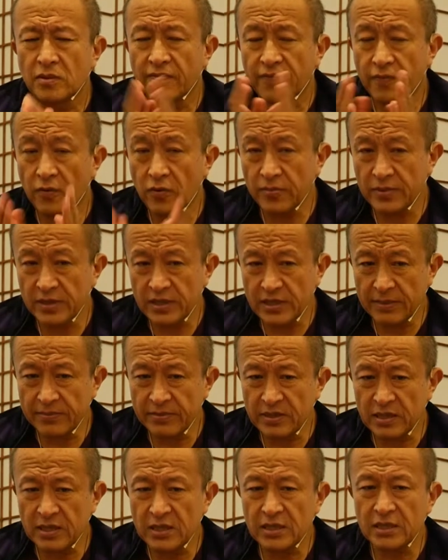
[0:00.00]
Form is
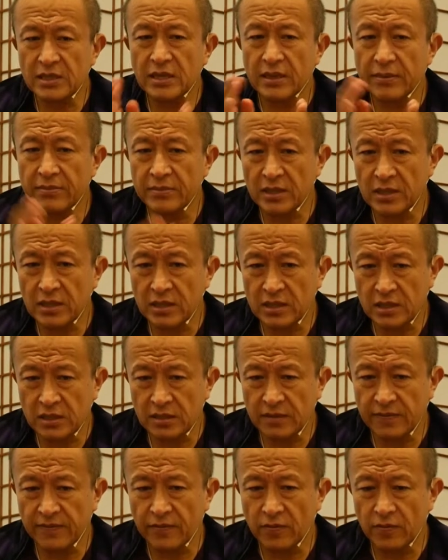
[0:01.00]
emptiness, emptiness
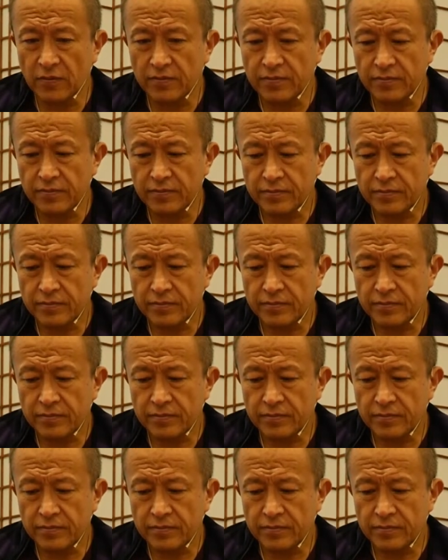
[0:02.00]
is form.